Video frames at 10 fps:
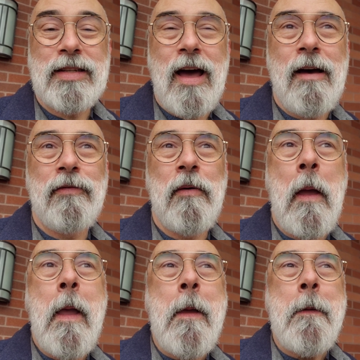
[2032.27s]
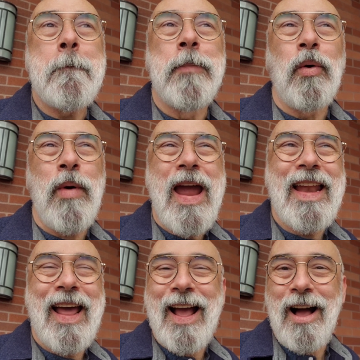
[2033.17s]
staff
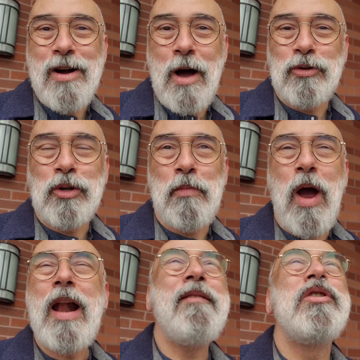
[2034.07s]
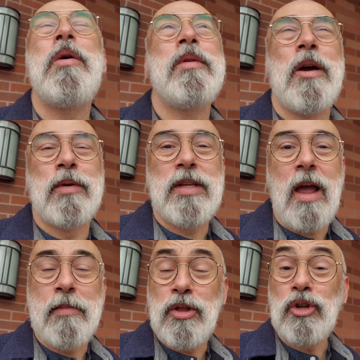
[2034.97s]
berating a customer. I don't even know what they were
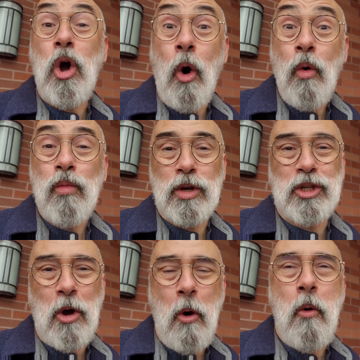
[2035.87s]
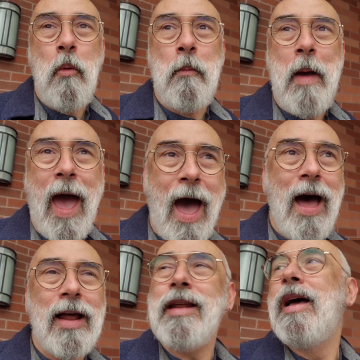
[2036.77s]
saying, but the tone was so
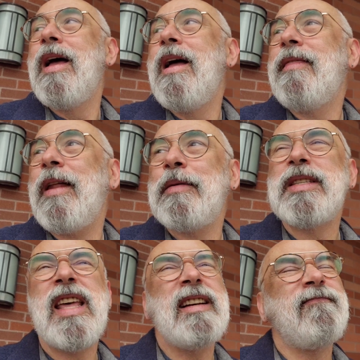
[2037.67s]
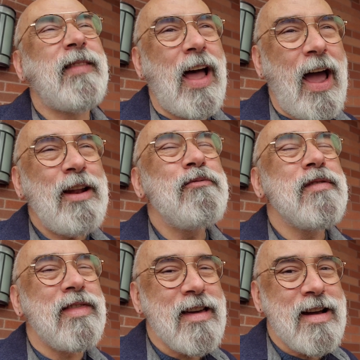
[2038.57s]
bad that I was like, I don't
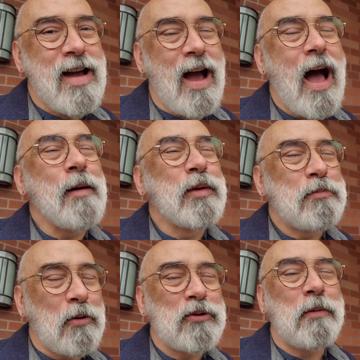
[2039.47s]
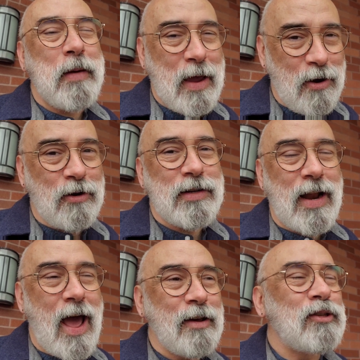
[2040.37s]
think I'm supposed to be here
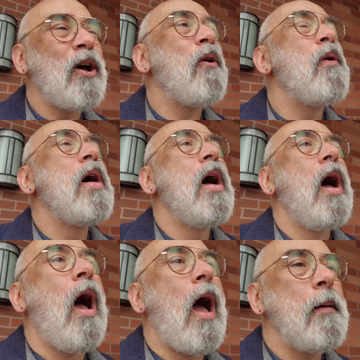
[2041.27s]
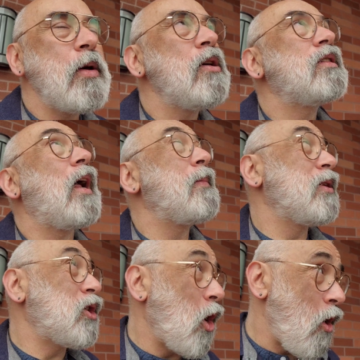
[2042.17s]
today. So I'm gonna stop
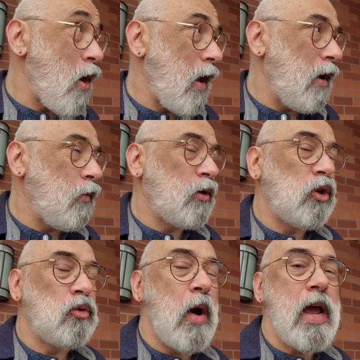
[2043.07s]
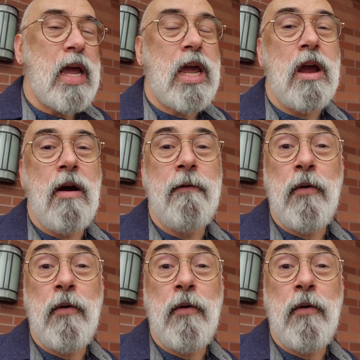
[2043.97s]
in Target, which is right here,